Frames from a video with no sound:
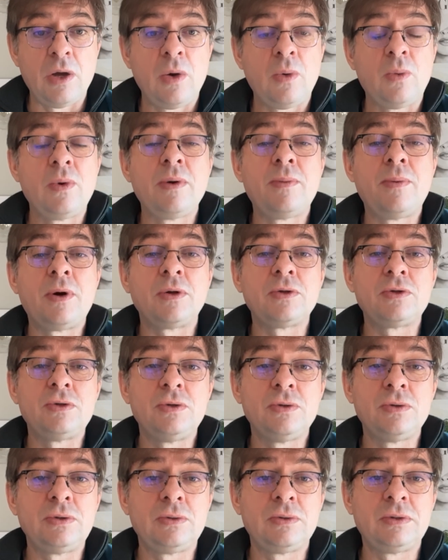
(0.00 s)
we want
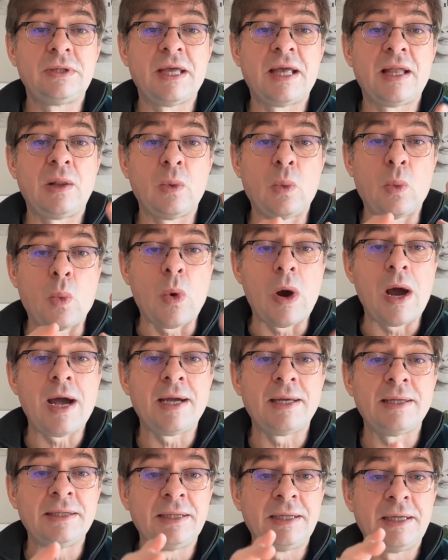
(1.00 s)
you to tell
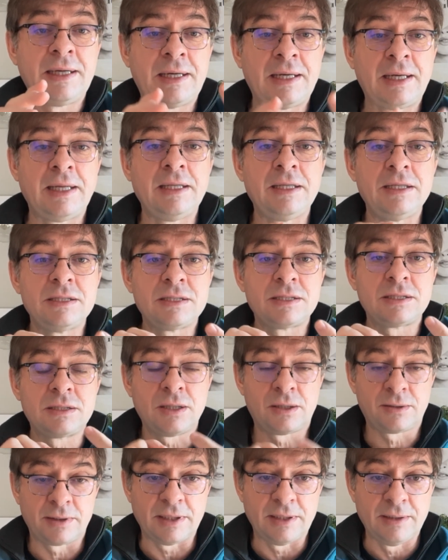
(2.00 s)
one clean
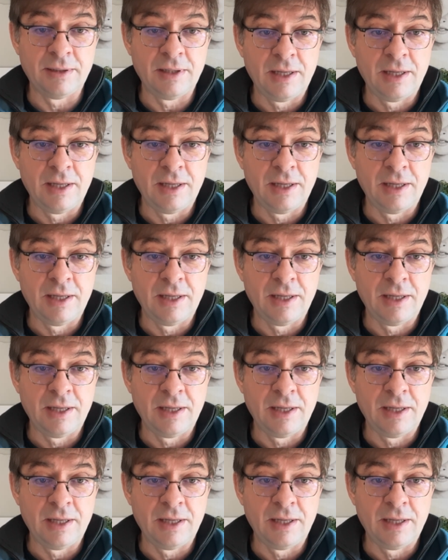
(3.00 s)
story.